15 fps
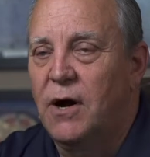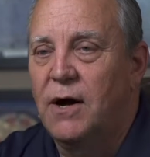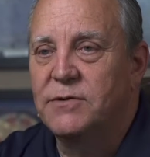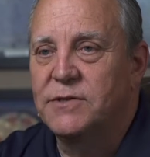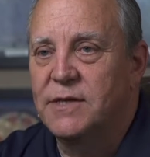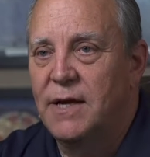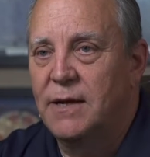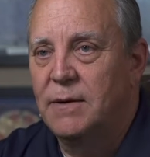
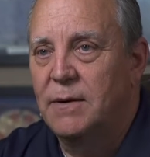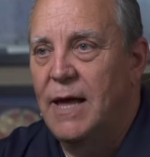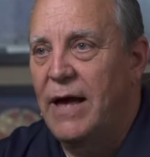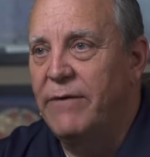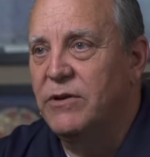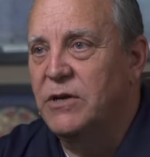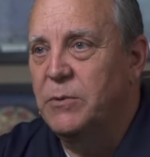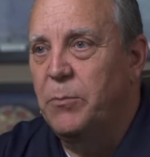offset
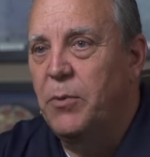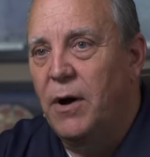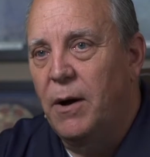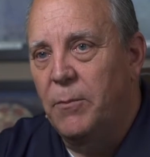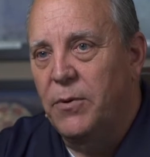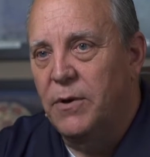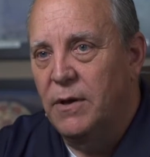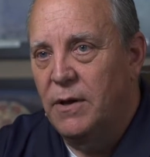having to
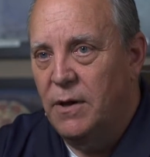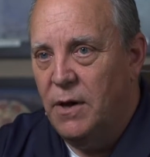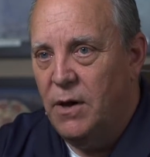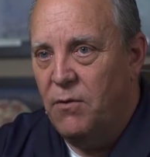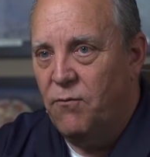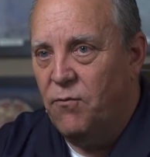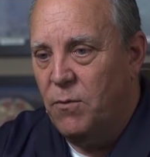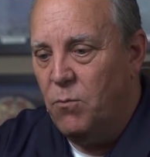pump
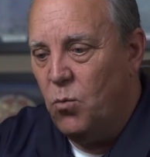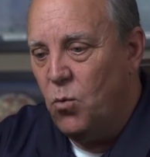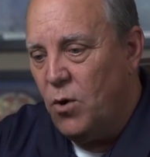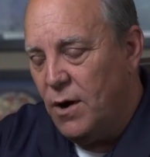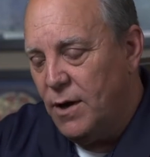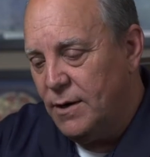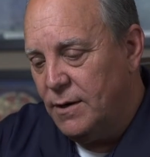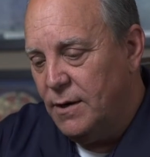from
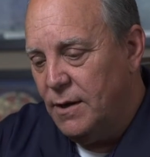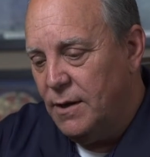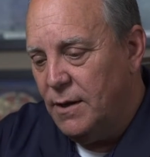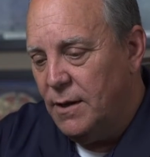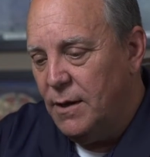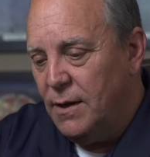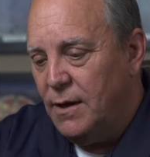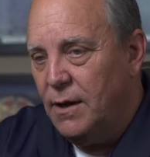one
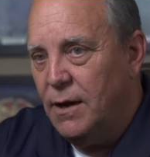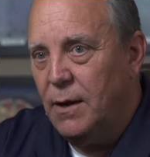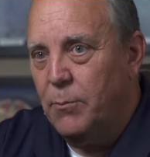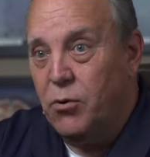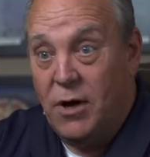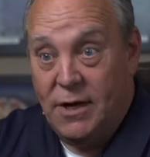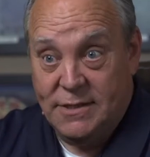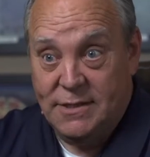
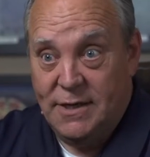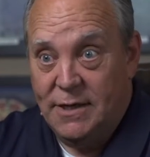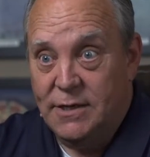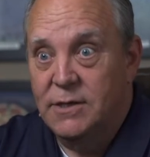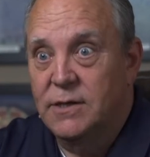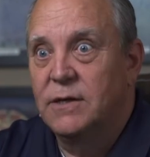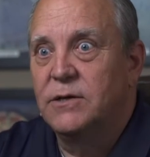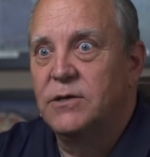
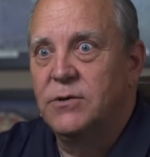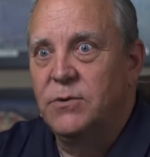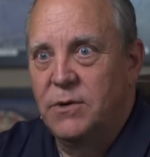process to